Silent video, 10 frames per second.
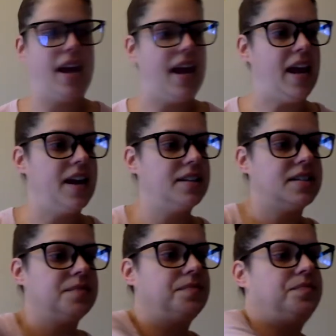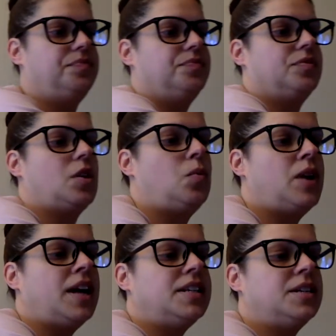And what
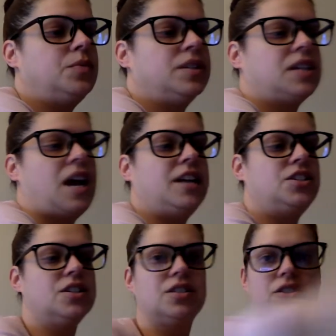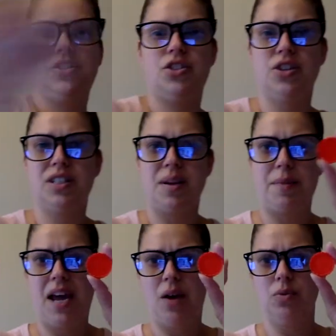I did was I just took some
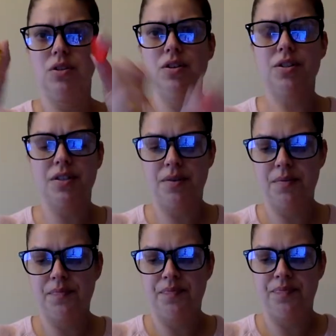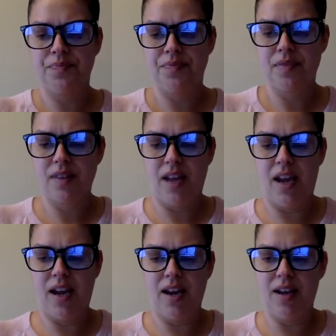counters,
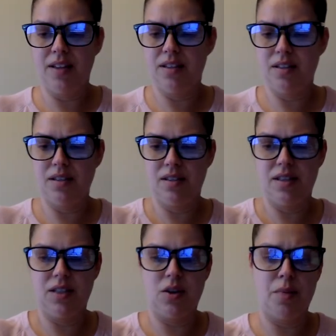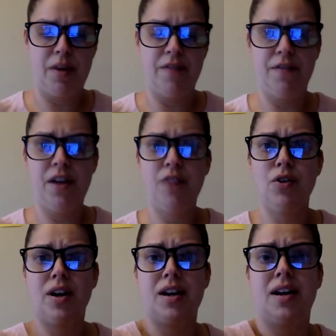and these are my
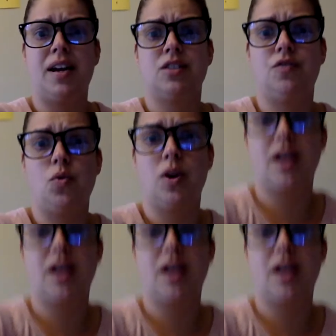favorite Connect 4